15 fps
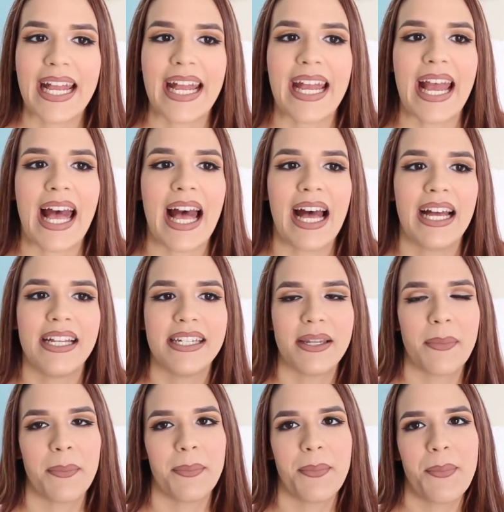
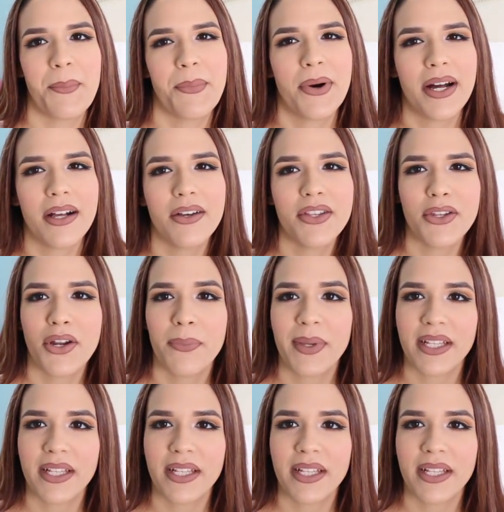and well, you know,